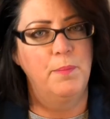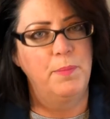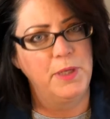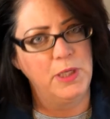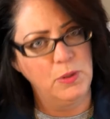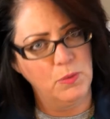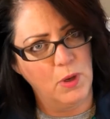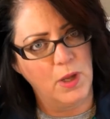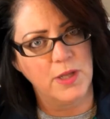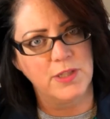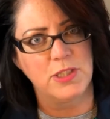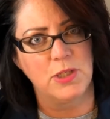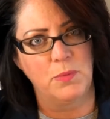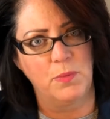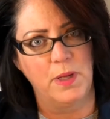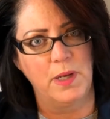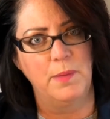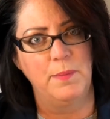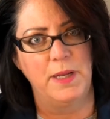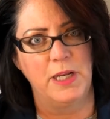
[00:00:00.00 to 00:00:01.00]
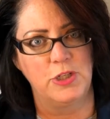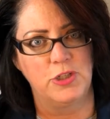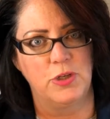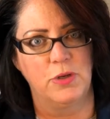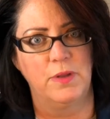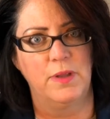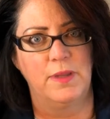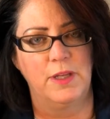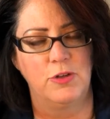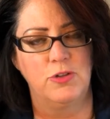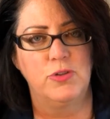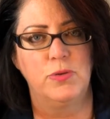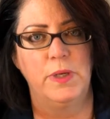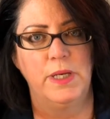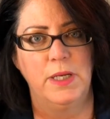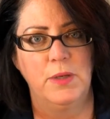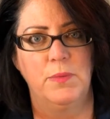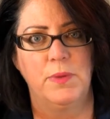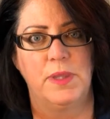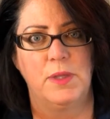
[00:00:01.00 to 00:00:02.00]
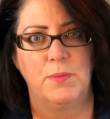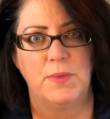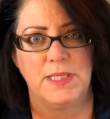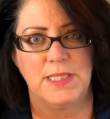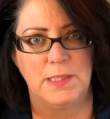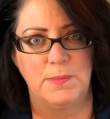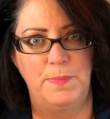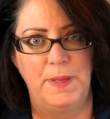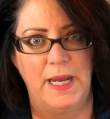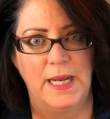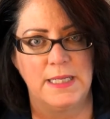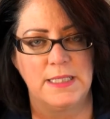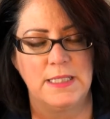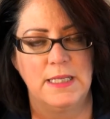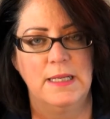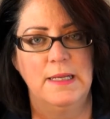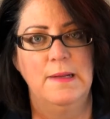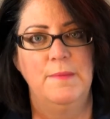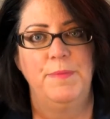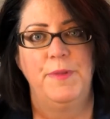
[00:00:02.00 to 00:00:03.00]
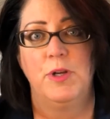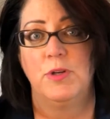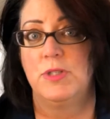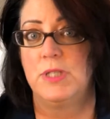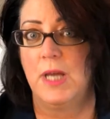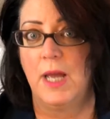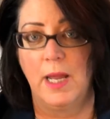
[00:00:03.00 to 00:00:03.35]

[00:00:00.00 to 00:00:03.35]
but you also want to make sure that they're treated with the respect, their